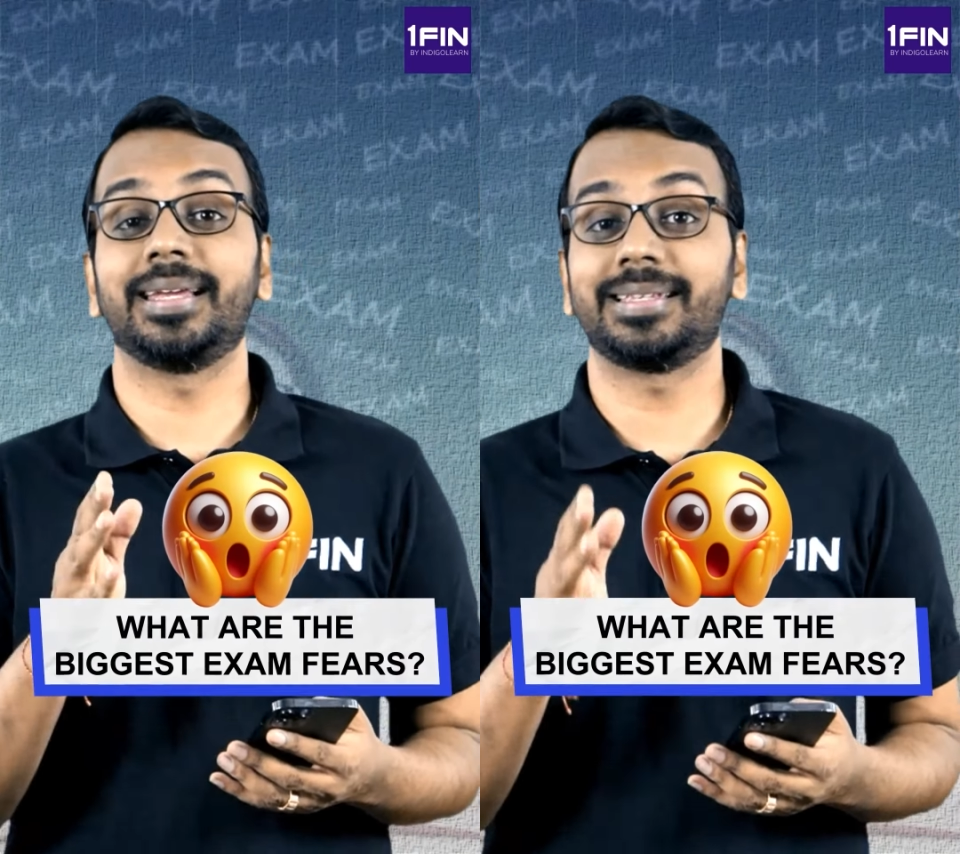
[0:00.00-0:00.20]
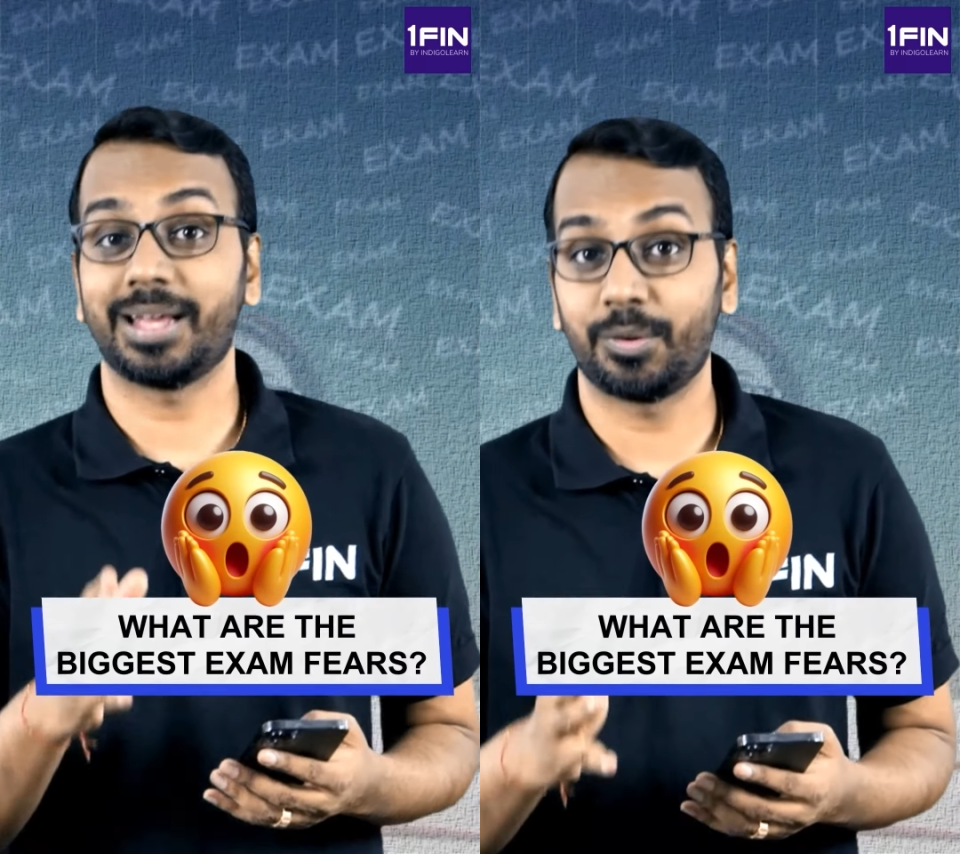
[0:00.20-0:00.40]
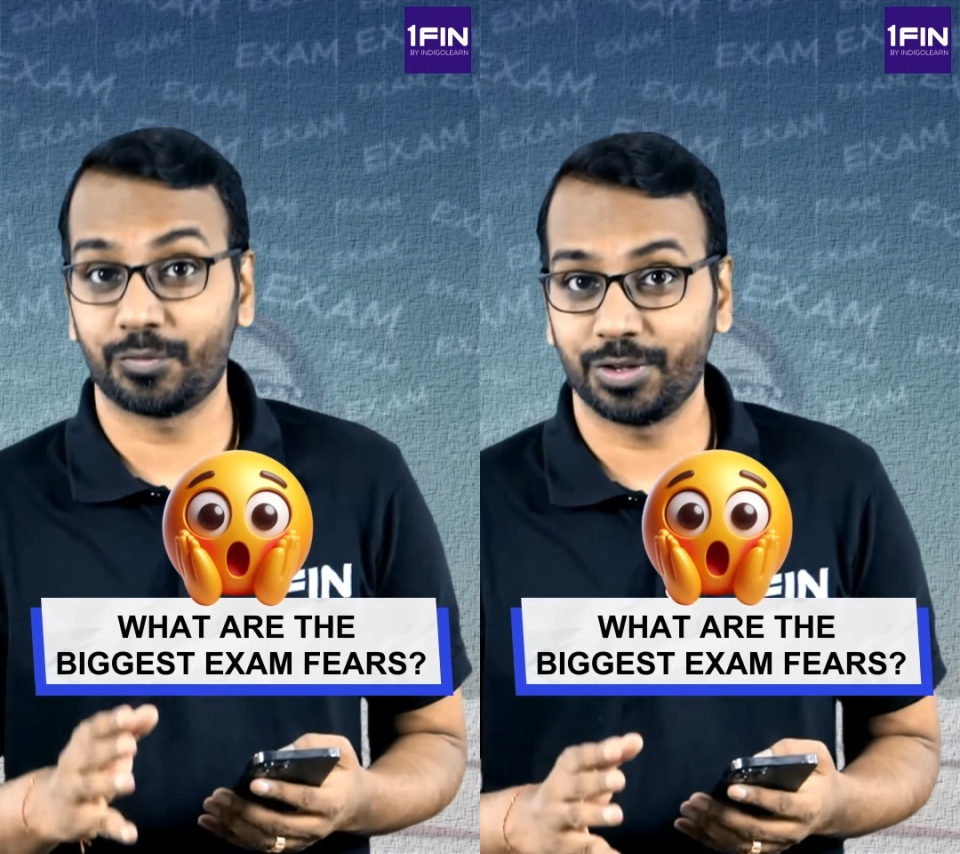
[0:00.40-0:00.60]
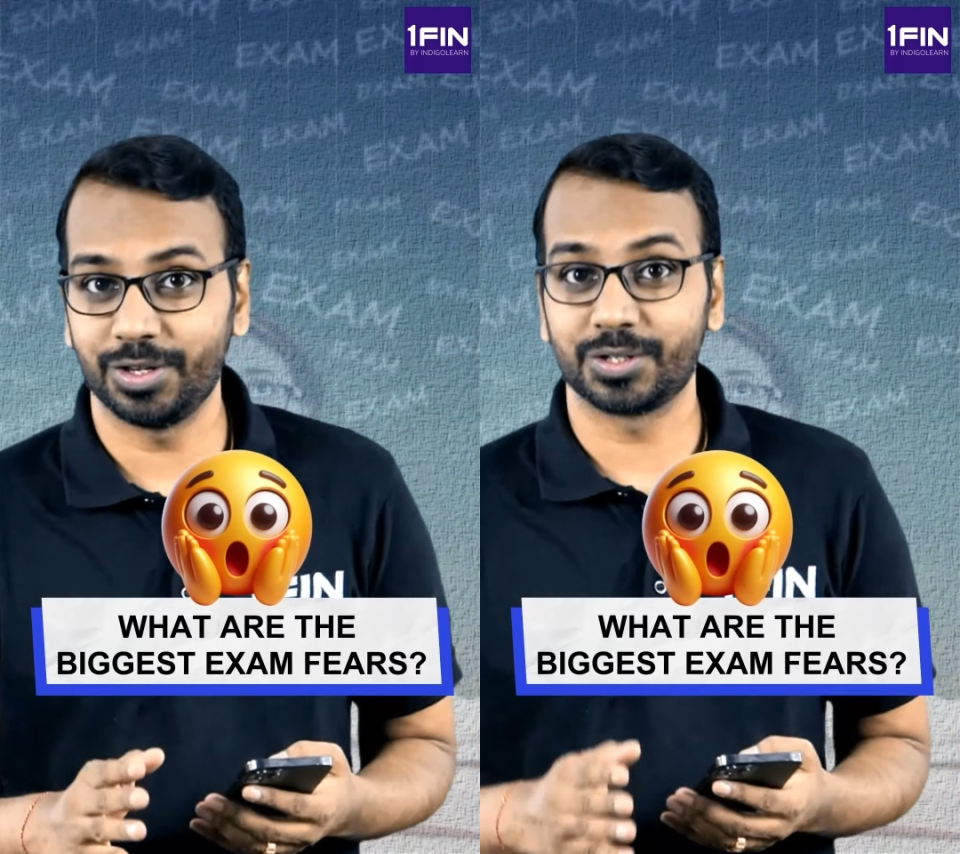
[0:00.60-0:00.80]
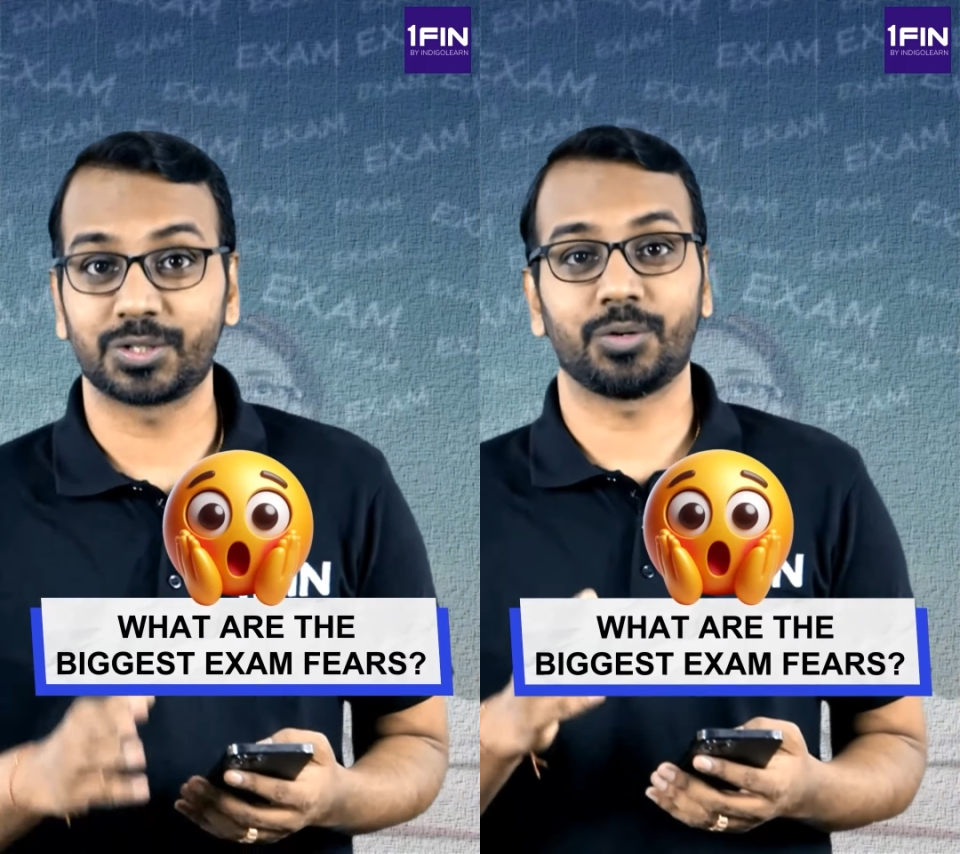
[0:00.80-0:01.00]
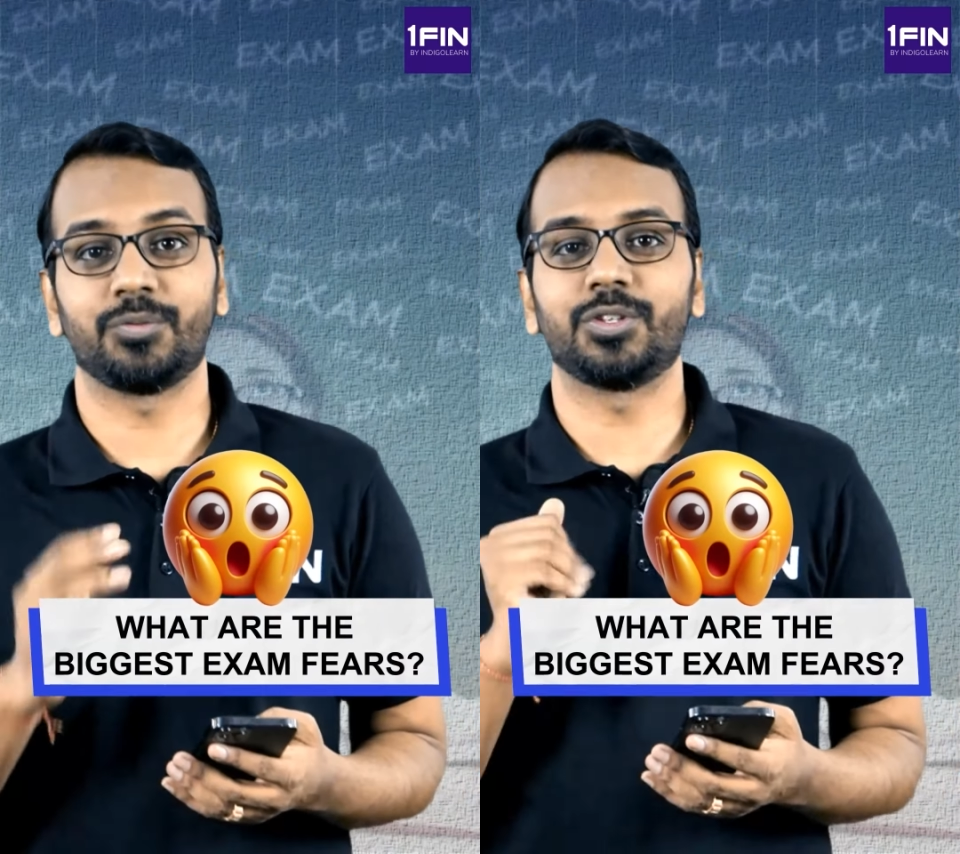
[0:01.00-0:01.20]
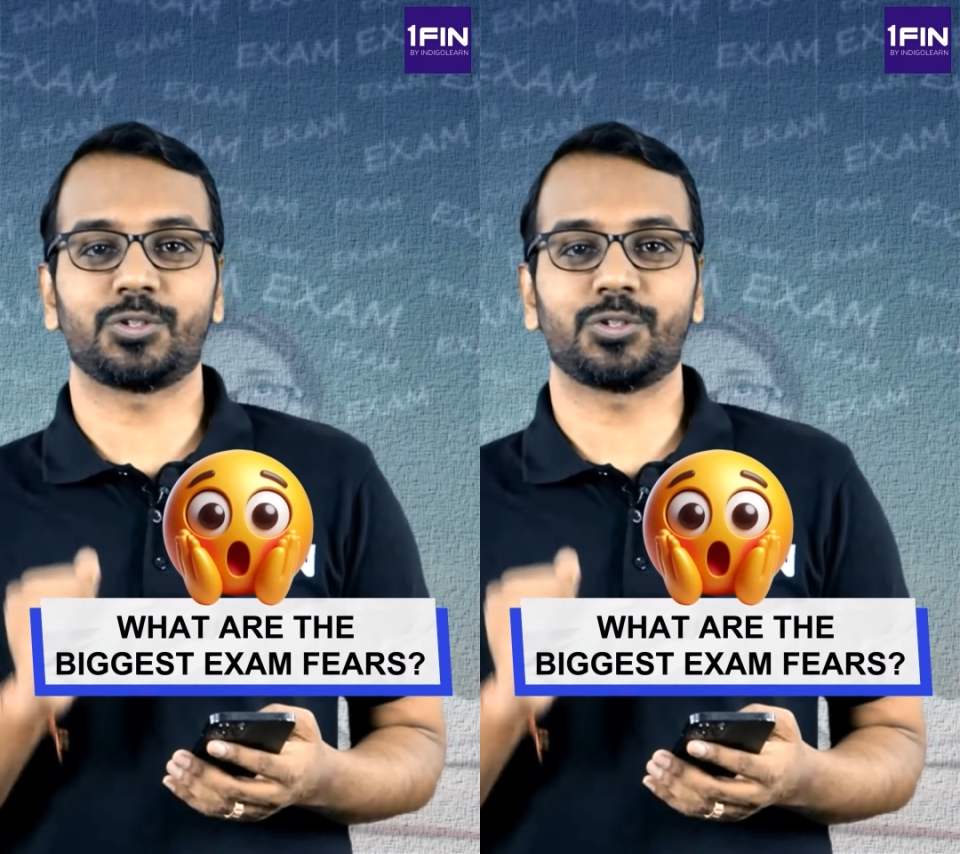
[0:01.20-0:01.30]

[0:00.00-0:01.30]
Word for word: exam fears of the